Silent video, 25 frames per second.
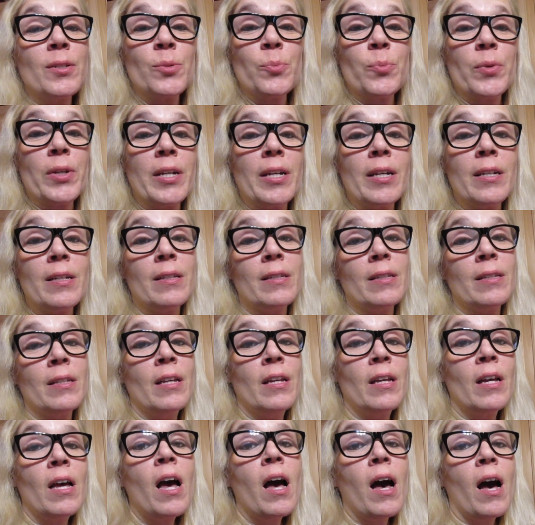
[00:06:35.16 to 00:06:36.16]
to sprinkle
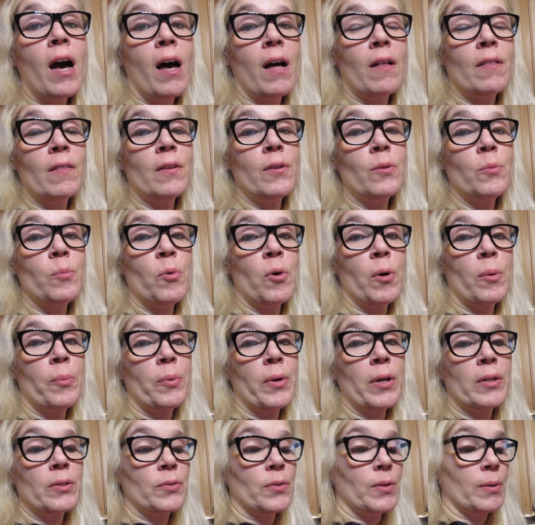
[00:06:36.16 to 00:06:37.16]
a little more
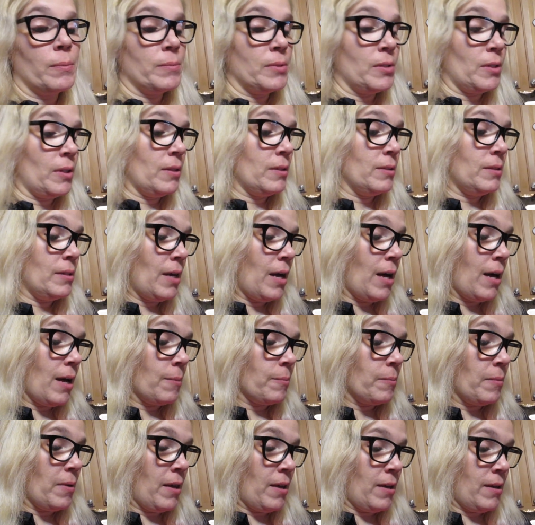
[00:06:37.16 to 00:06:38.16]
breadcrumbs on the
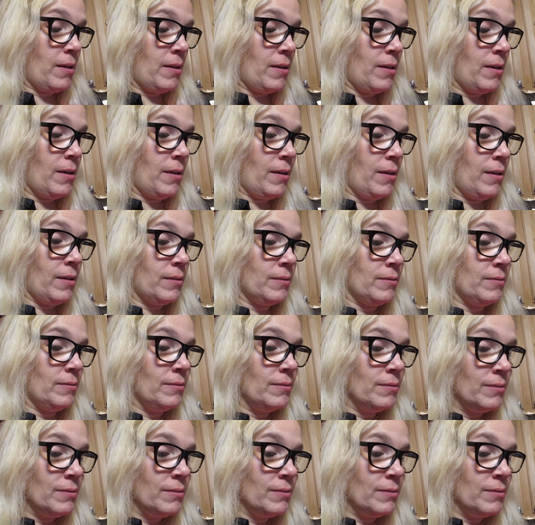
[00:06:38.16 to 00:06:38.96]
top. And